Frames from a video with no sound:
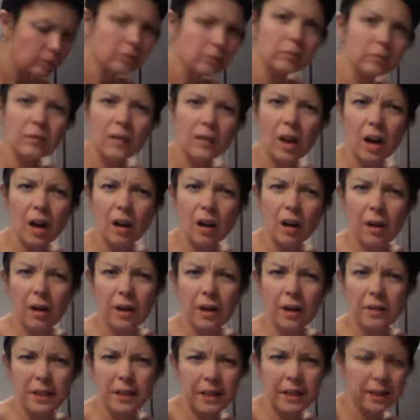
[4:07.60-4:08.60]
Not a lot of
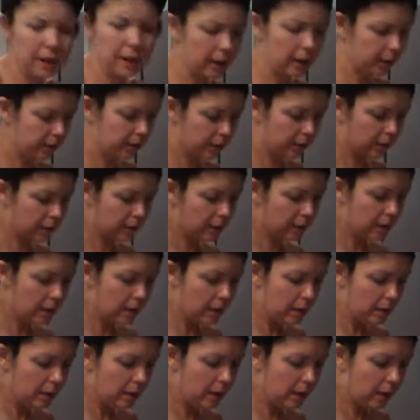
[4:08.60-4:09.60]
success.
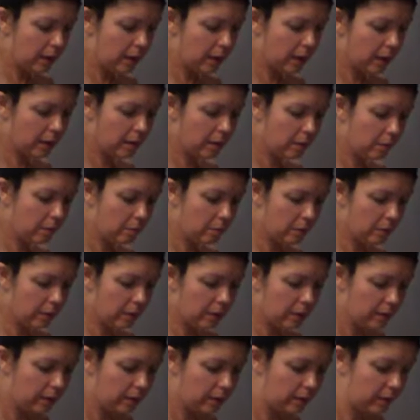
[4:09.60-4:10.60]
And
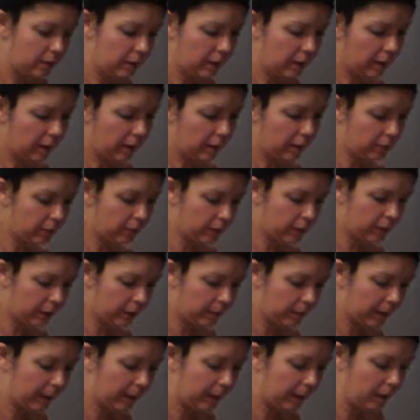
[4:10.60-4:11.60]
I'll talk about
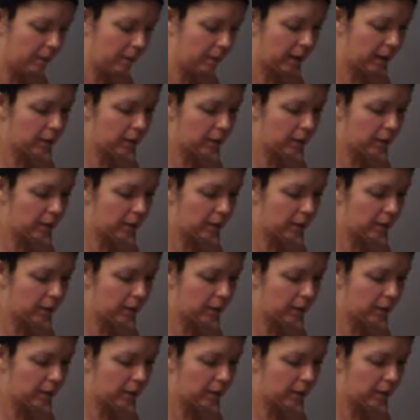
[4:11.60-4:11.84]
that in a minute.